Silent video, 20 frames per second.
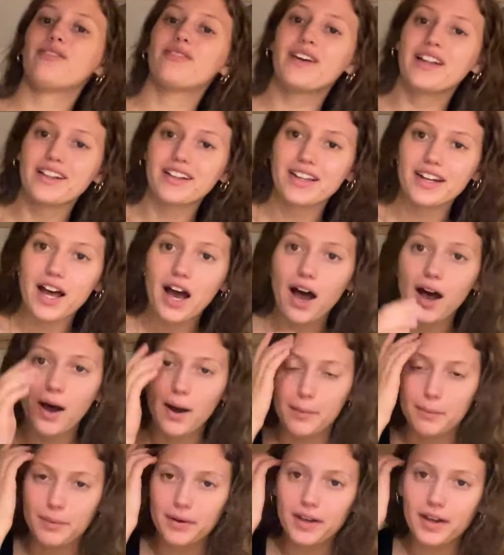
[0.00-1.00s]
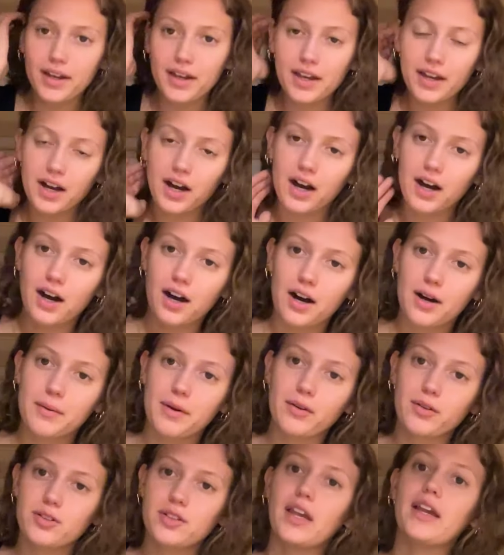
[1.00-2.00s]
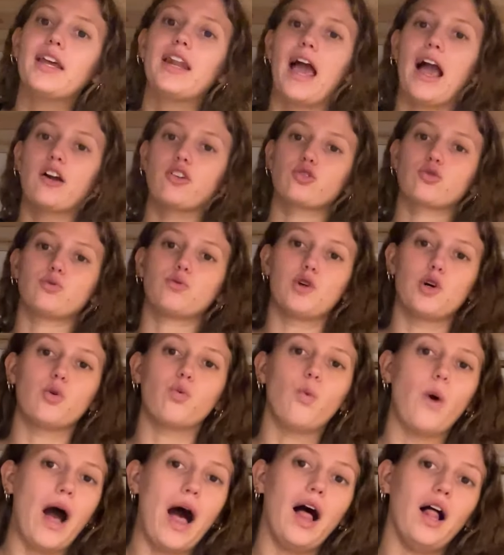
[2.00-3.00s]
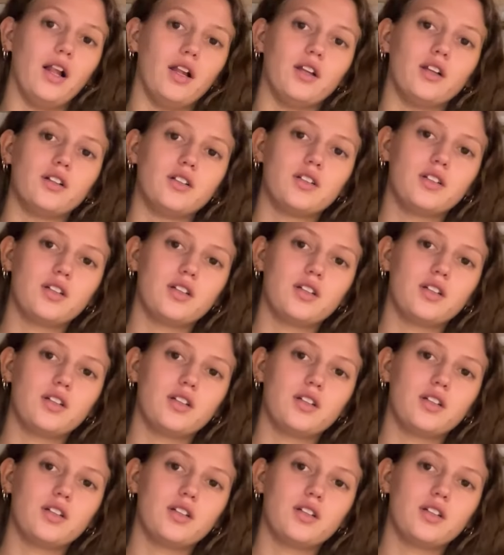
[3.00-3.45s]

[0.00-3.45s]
fill it up. It was, like, an actual well